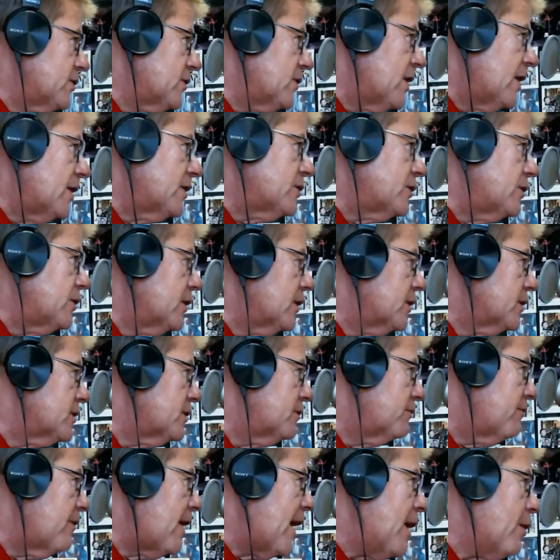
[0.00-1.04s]
us and you're going to
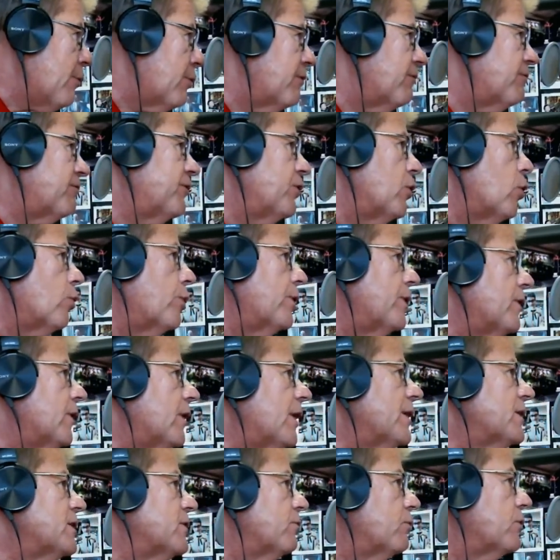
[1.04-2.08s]
see fire and fury, the
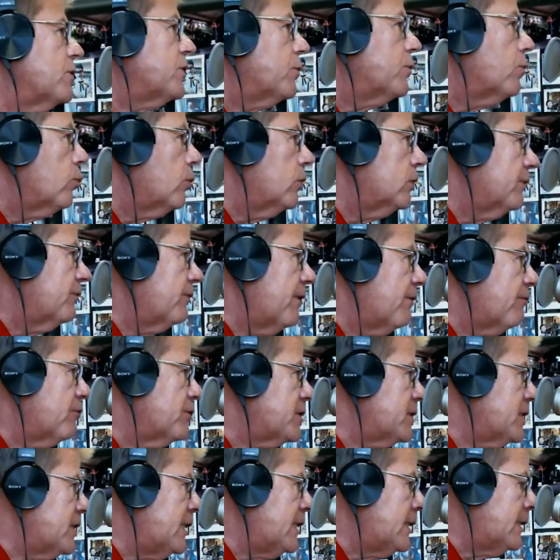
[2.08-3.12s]
likes of which the world have never
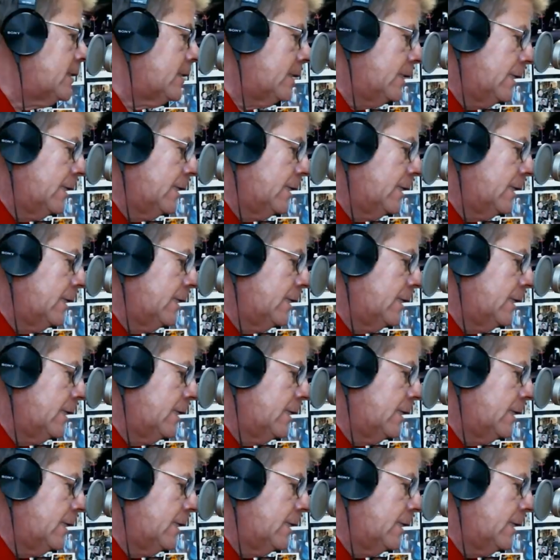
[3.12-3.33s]
seen.